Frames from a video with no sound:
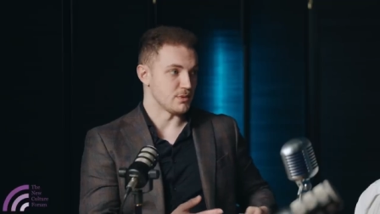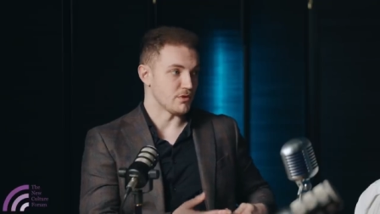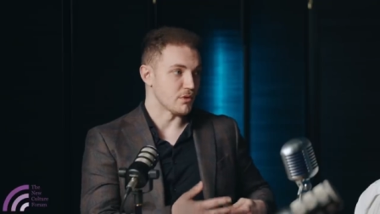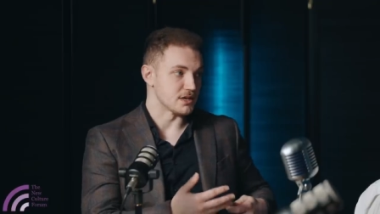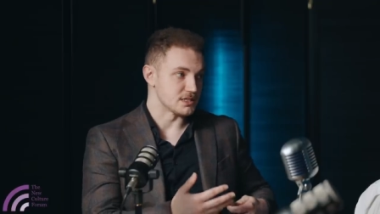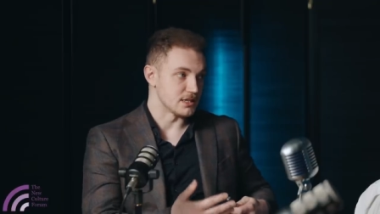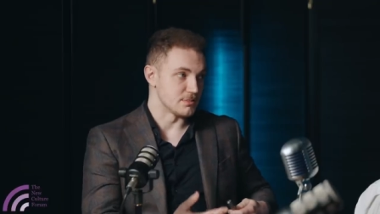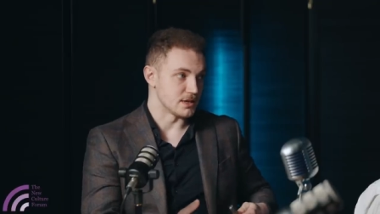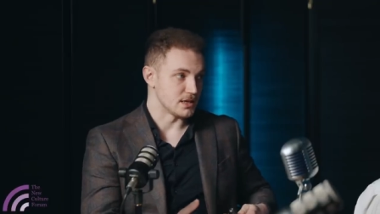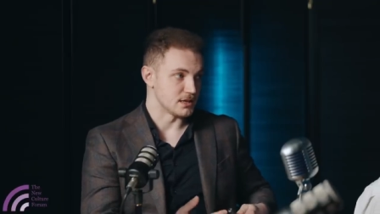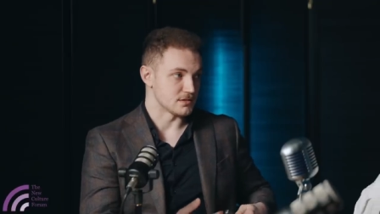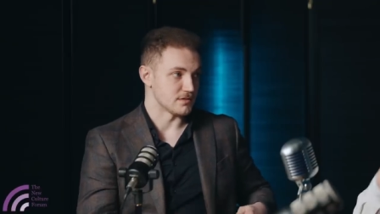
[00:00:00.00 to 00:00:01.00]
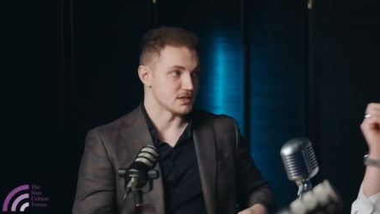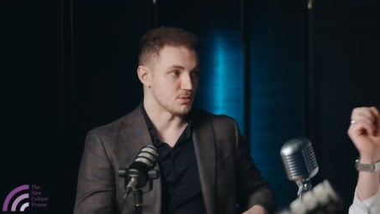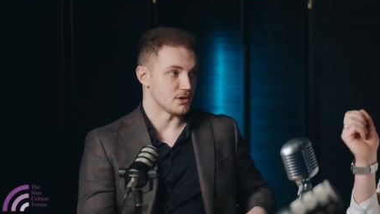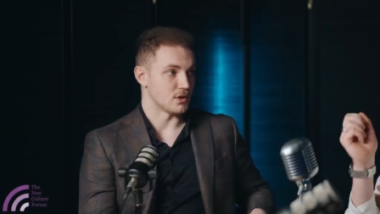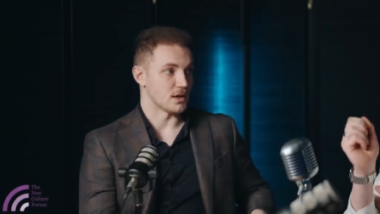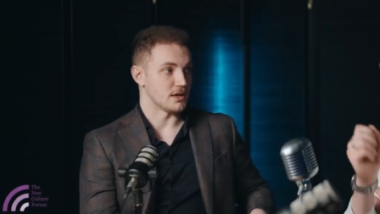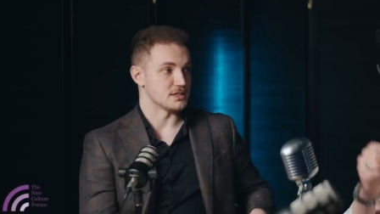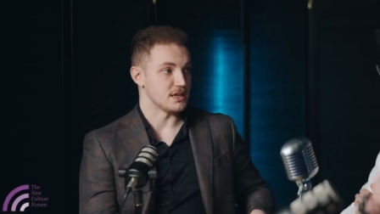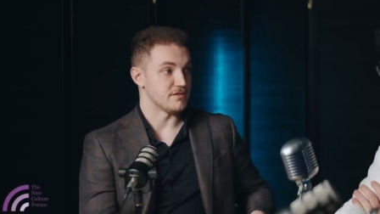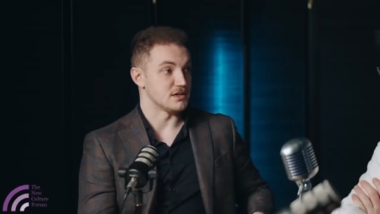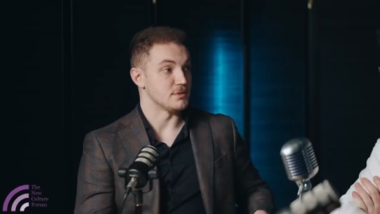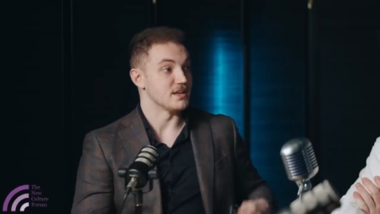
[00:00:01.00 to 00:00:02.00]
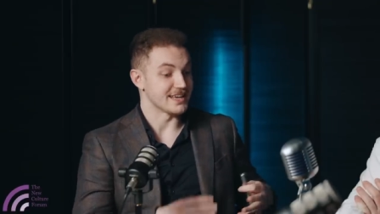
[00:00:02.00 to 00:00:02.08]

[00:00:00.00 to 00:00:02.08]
We've already seen the beginnings of this with the online safety bill.